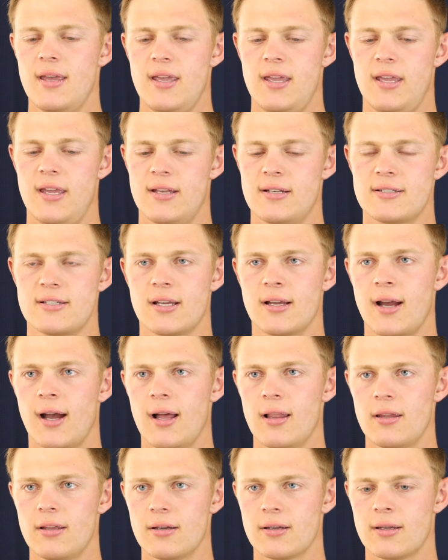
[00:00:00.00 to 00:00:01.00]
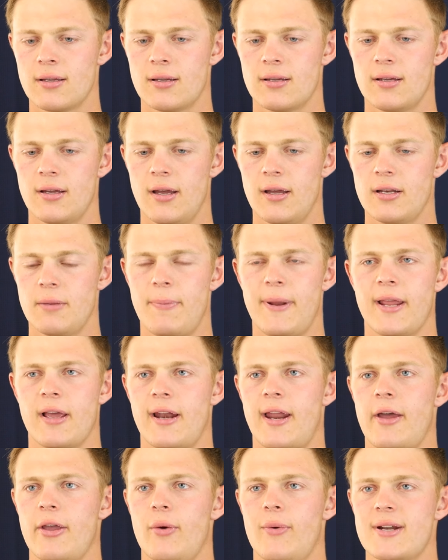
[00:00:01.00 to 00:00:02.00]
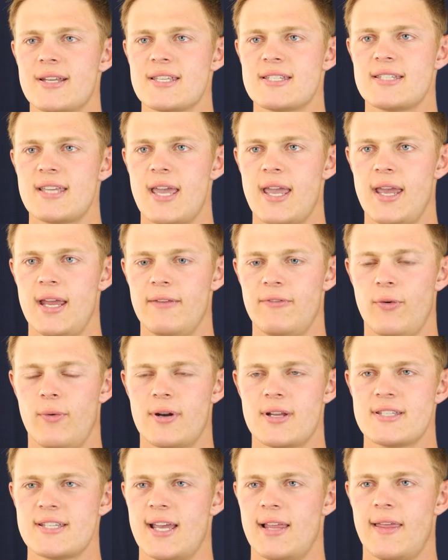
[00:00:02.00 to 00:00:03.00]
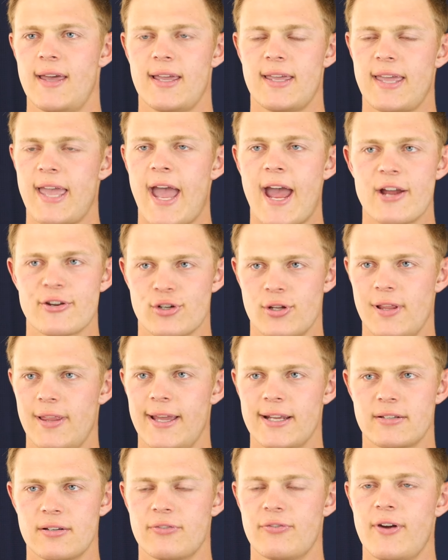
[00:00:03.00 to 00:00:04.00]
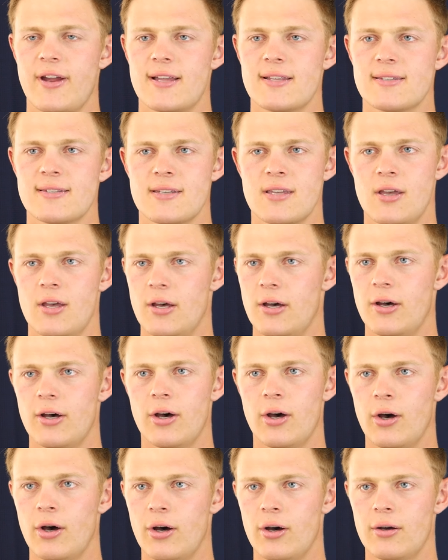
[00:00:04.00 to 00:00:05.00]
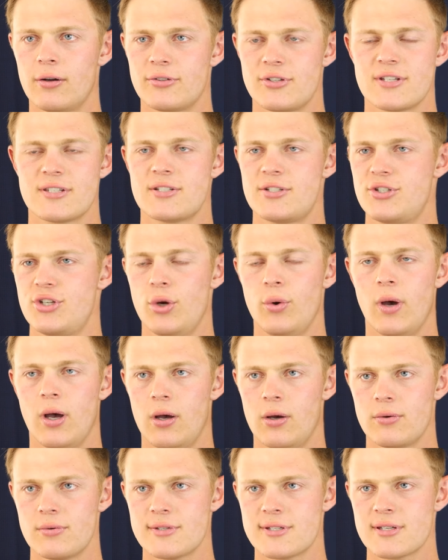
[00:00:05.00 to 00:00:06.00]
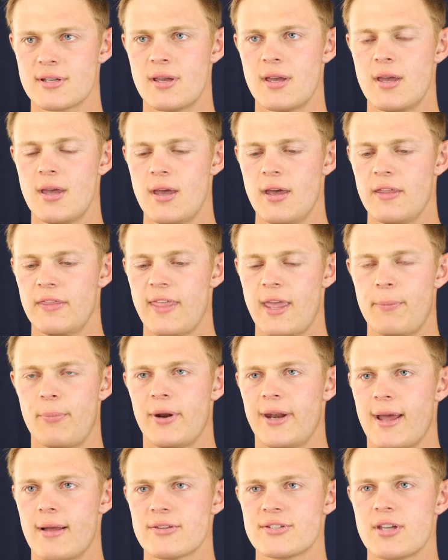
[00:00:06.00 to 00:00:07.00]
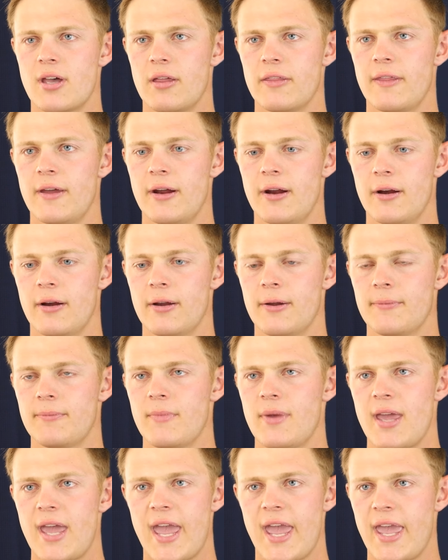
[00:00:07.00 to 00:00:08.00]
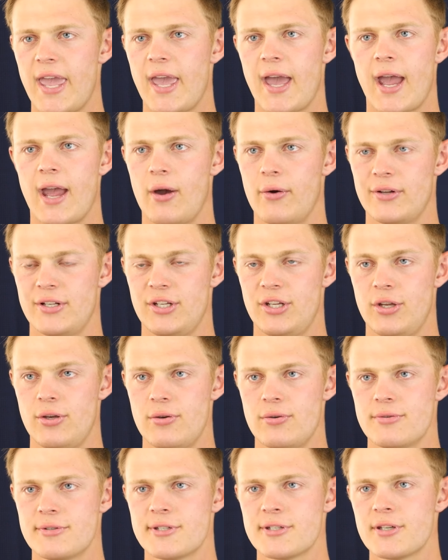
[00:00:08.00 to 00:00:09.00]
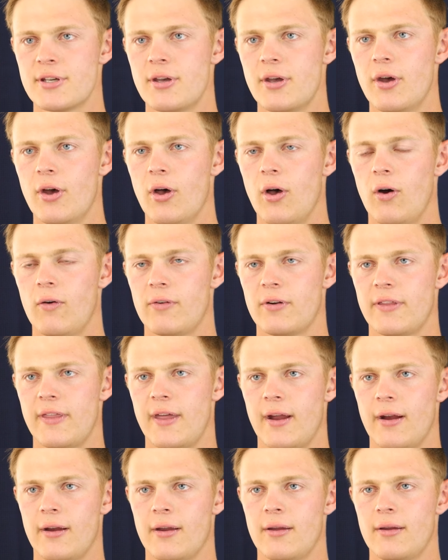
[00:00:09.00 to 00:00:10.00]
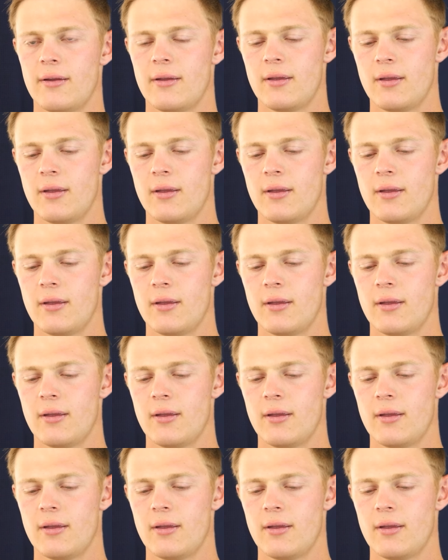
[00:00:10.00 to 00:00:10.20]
In Tagalog, uh, depending on how you want to say it, if you want to say it like casually, like to friends, uh-oh, just two O's. They pronounce all their A, E, I, O, and U's over there.